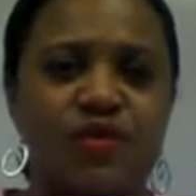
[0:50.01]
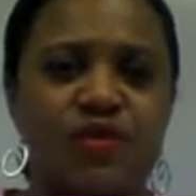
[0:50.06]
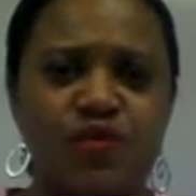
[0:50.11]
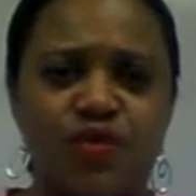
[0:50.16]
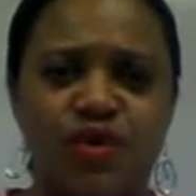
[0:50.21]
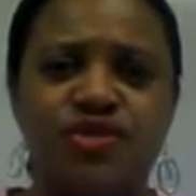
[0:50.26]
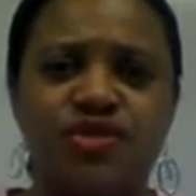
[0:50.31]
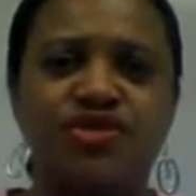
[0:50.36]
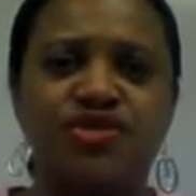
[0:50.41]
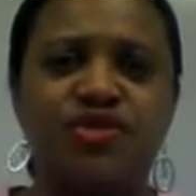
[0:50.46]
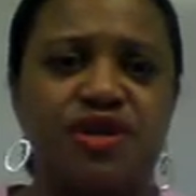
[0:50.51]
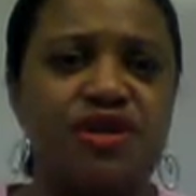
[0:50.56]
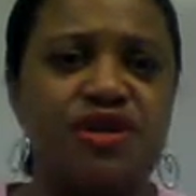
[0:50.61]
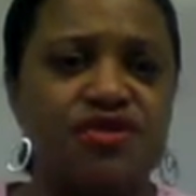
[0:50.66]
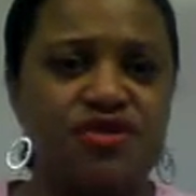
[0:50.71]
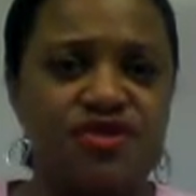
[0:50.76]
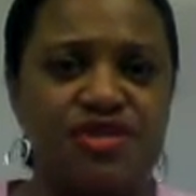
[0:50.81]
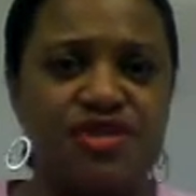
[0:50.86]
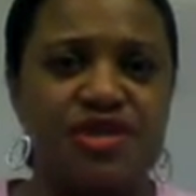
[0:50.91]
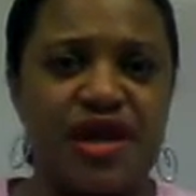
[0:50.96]
I want you to
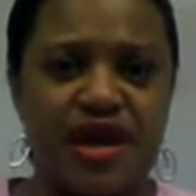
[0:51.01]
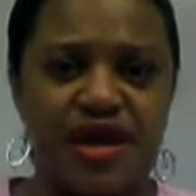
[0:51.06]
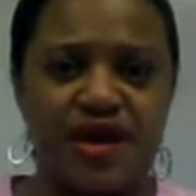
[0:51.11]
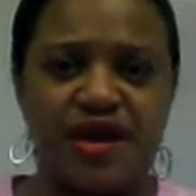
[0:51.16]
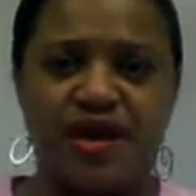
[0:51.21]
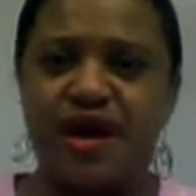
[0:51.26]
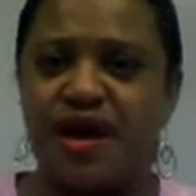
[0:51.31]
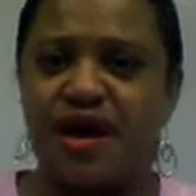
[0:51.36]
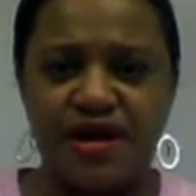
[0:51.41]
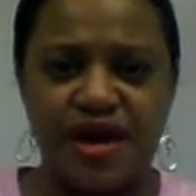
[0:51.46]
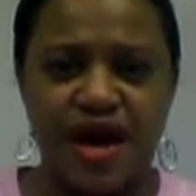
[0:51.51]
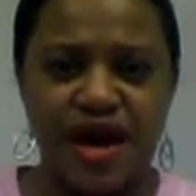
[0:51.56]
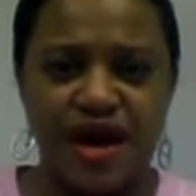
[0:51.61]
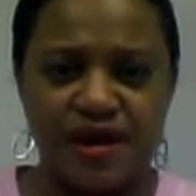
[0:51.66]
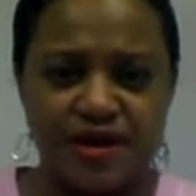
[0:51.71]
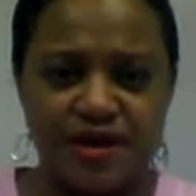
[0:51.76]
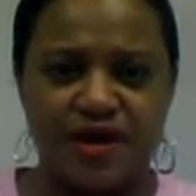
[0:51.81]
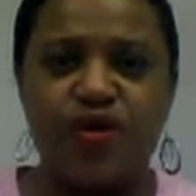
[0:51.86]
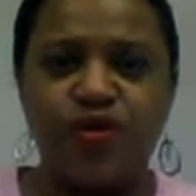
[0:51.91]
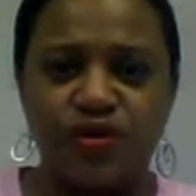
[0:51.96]
understand
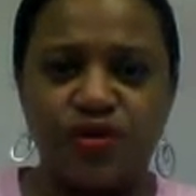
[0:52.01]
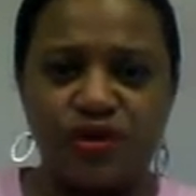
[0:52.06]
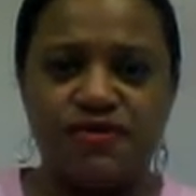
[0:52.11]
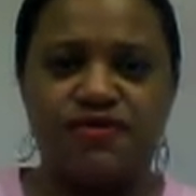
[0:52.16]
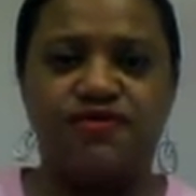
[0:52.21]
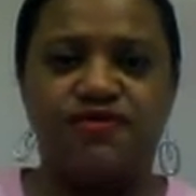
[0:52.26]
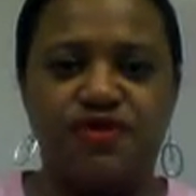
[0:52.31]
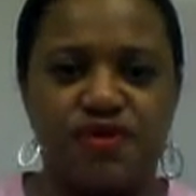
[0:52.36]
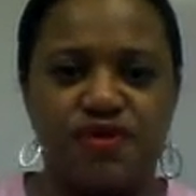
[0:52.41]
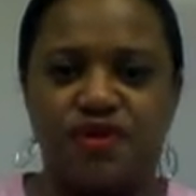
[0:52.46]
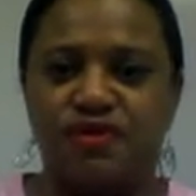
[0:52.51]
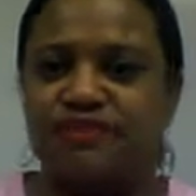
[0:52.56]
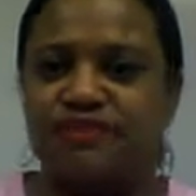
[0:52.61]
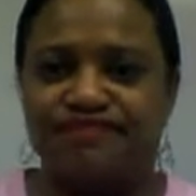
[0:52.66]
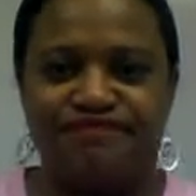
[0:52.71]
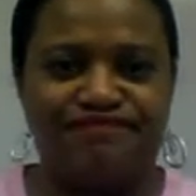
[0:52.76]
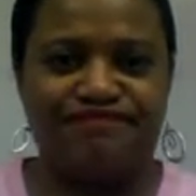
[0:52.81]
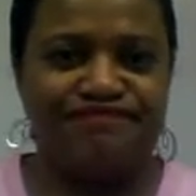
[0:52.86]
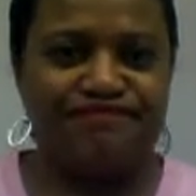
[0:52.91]
not only for